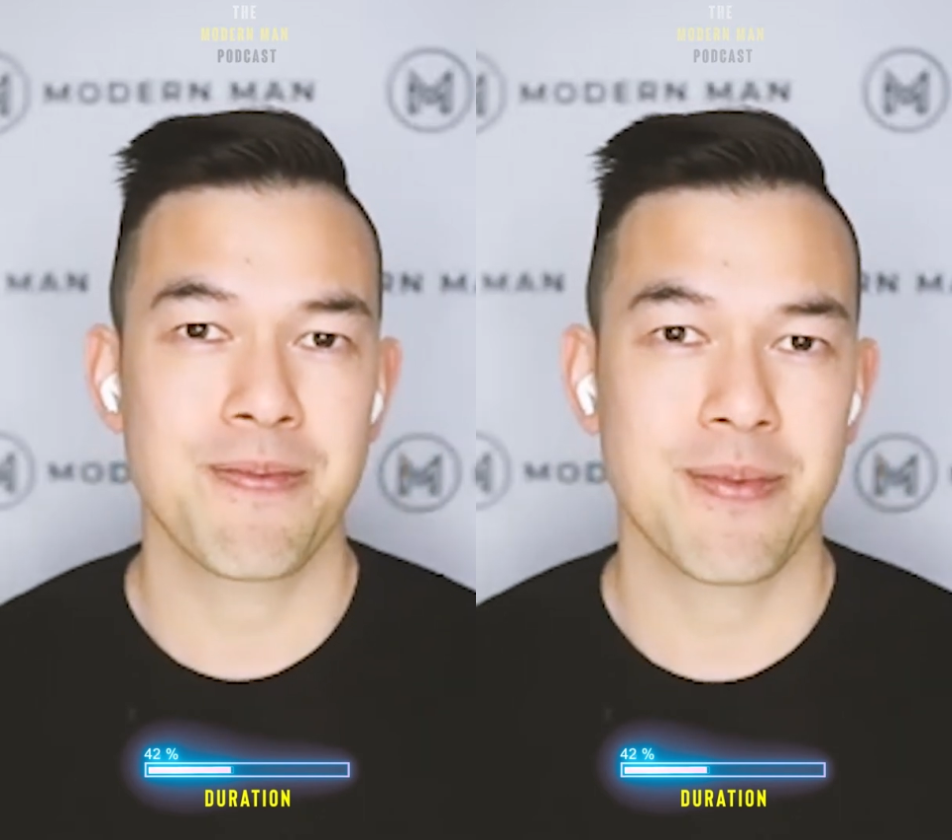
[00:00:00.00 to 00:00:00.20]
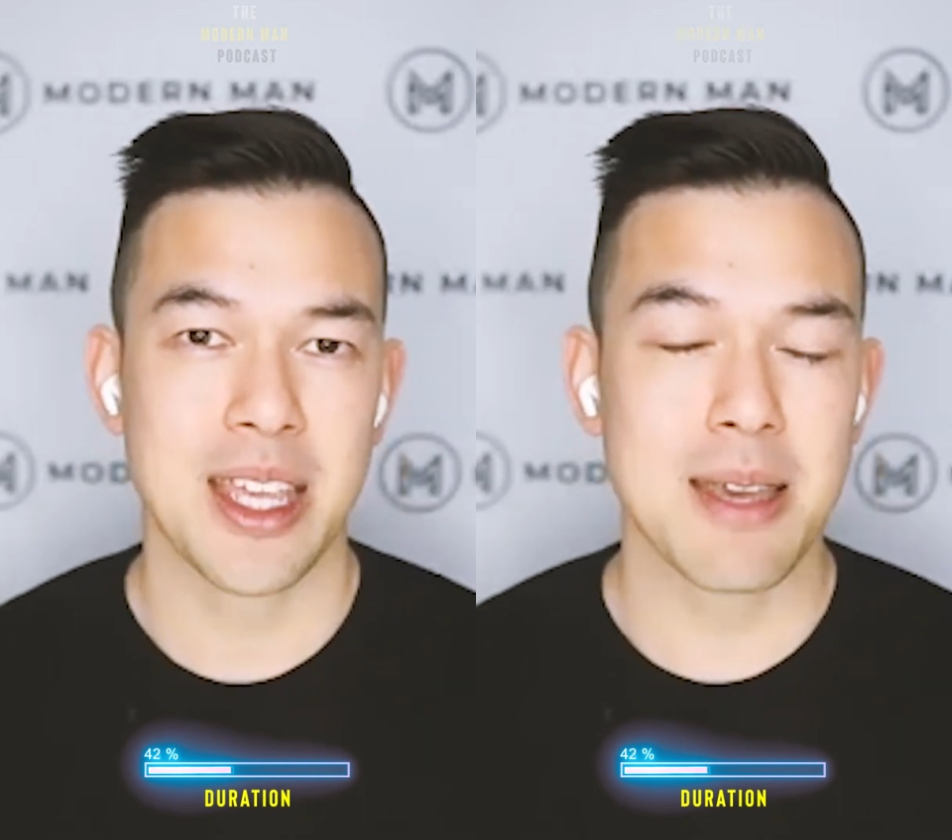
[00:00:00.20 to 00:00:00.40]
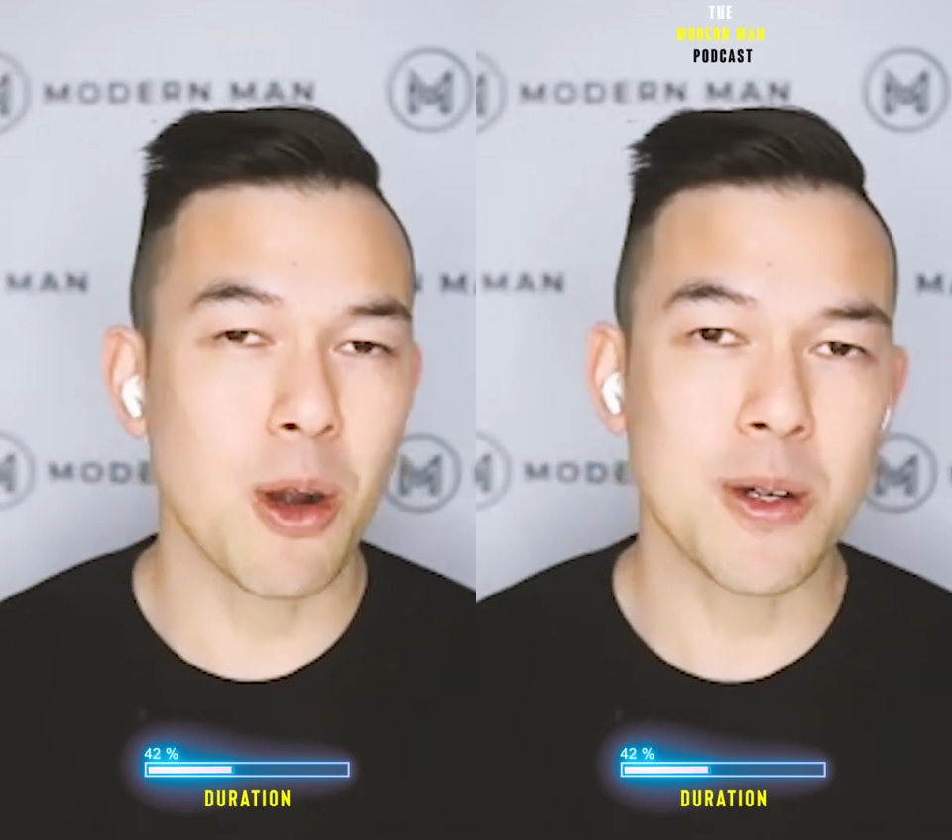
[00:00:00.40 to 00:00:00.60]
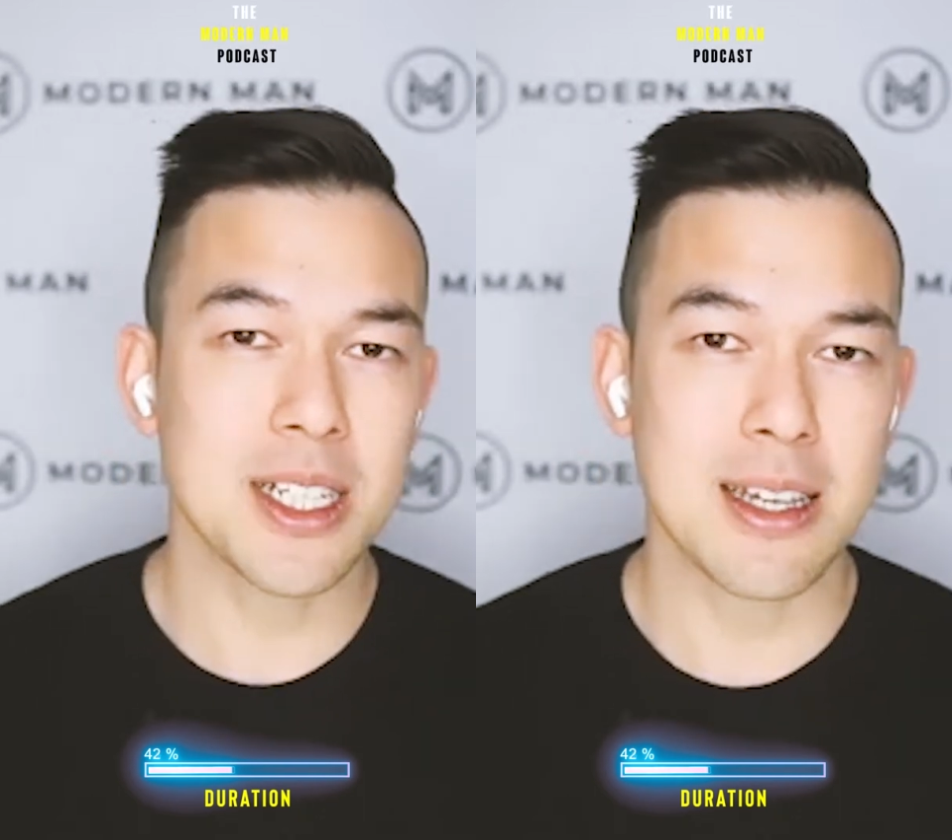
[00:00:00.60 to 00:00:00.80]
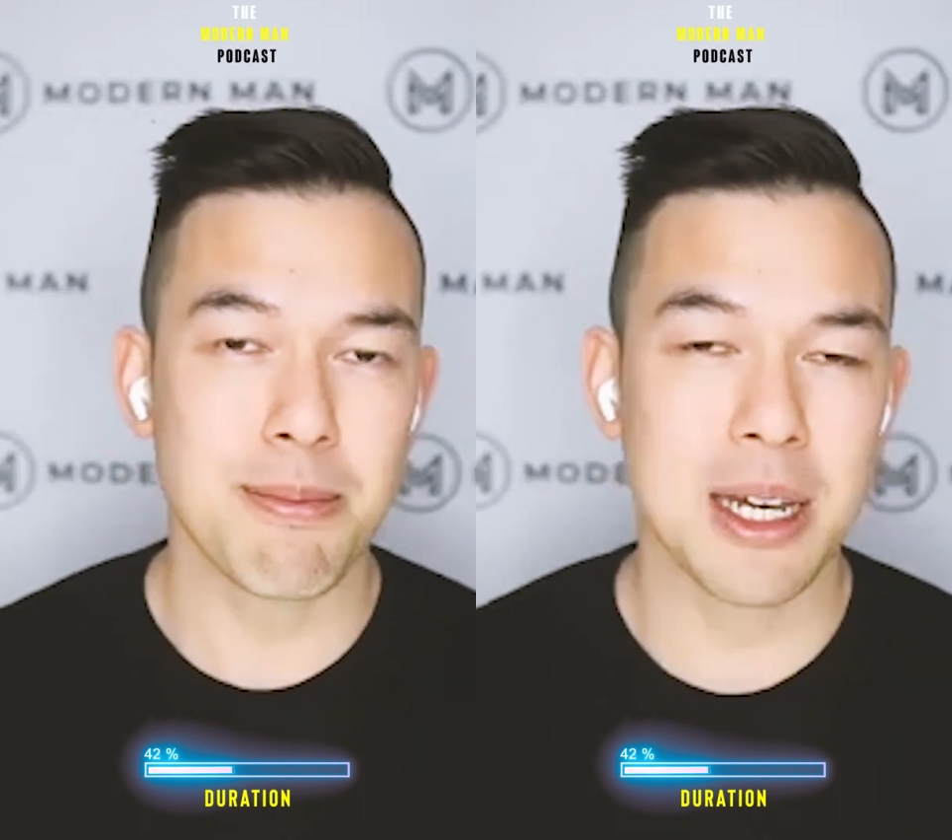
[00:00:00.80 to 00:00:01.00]

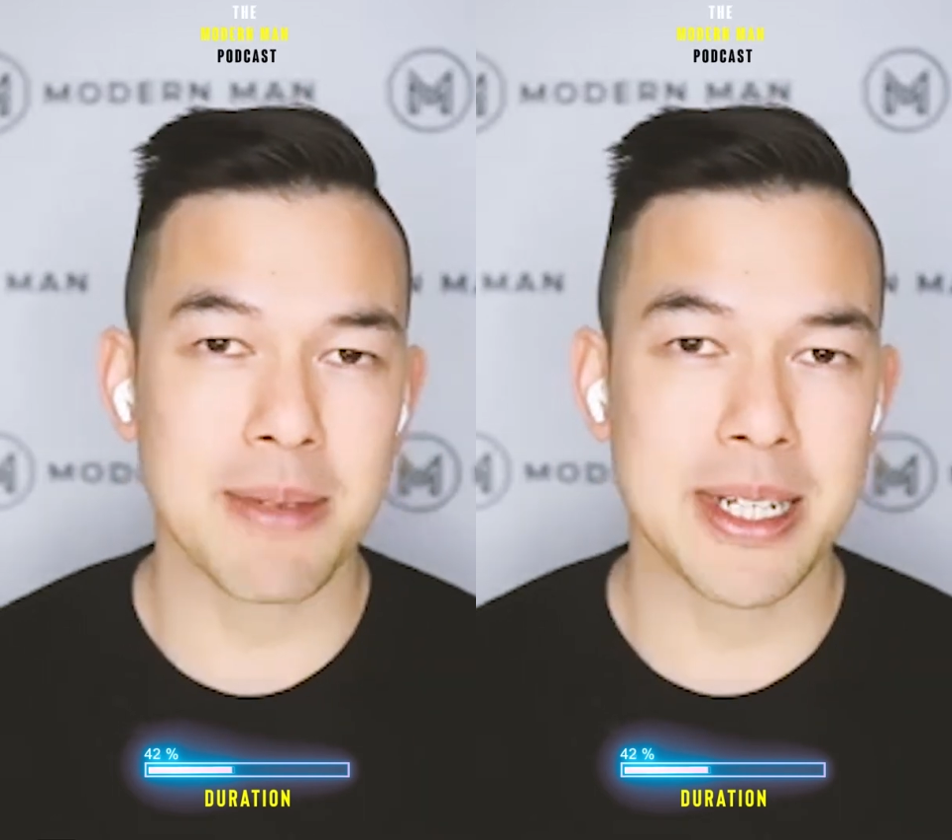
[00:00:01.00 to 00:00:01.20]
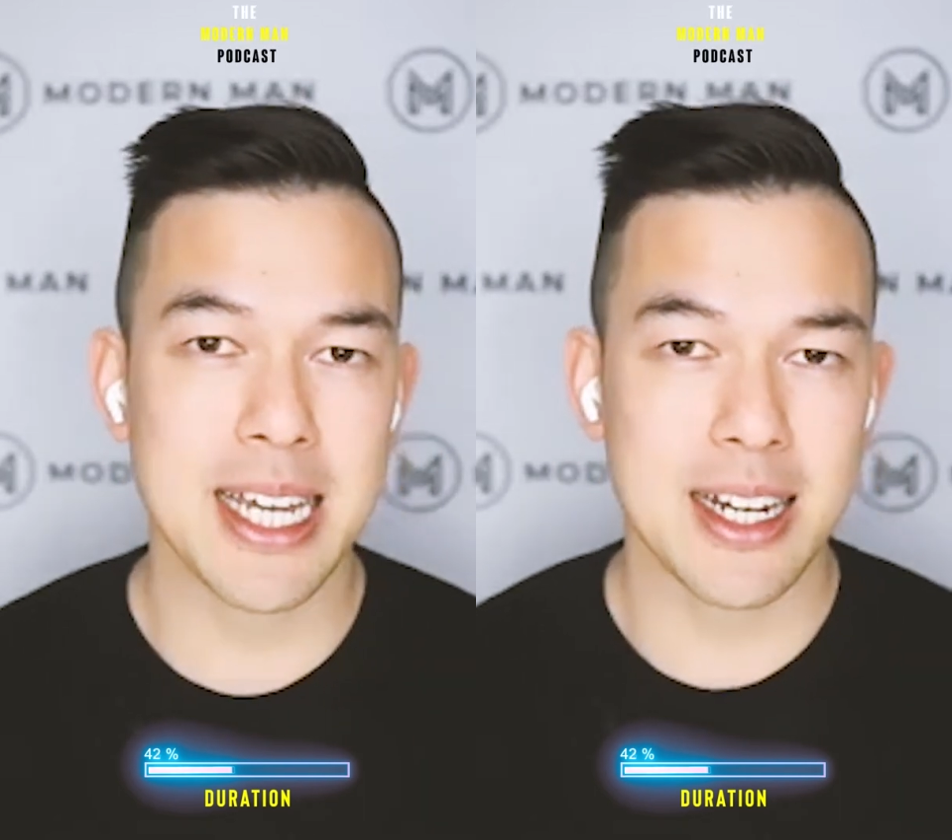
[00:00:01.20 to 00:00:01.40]
Emotionally, it burnt me down.